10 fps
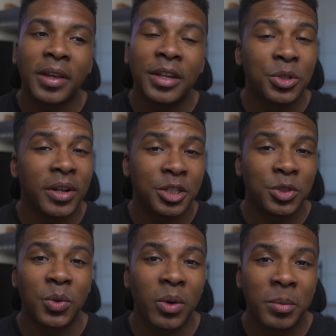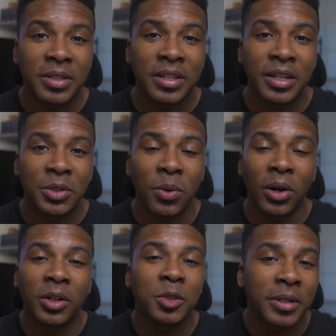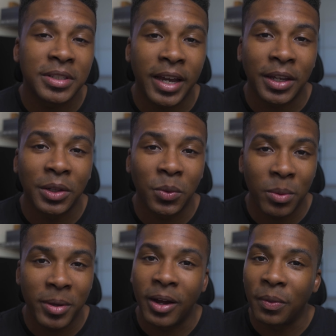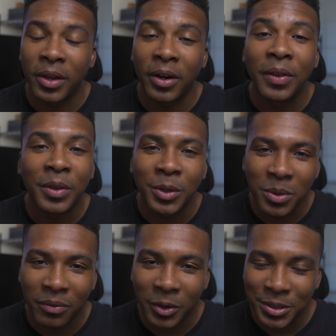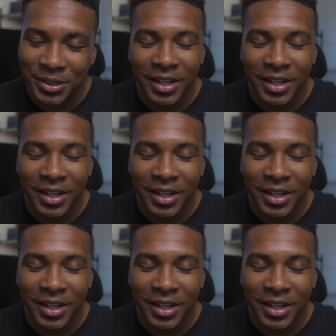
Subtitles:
International Women's Day to all our spectacular women out there in the universe,